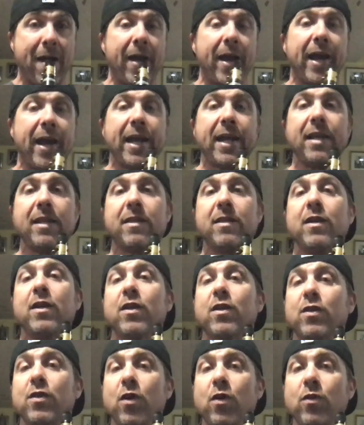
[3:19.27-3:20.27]
Eighth
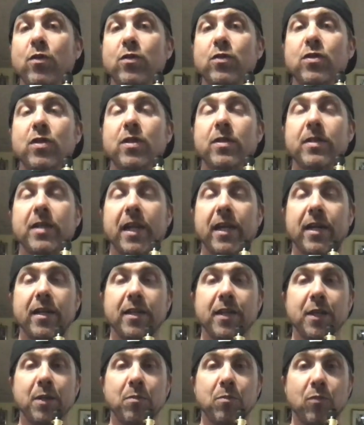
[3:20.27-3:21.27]
notes, take a
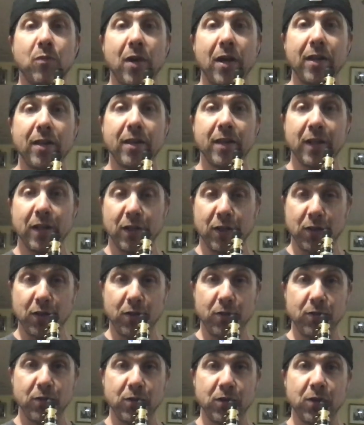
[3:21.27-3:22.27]
deep breath,
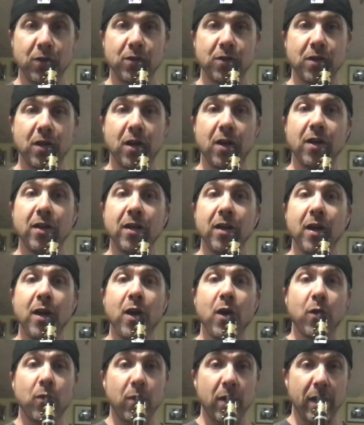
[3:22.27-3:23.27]
use your tongue,
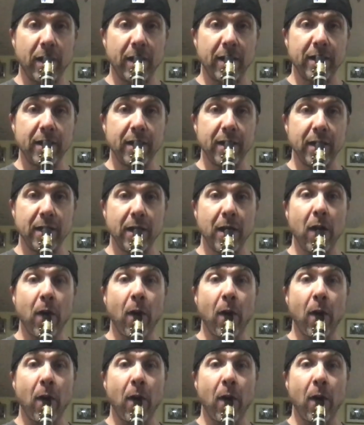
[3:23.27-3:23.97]
ready, go.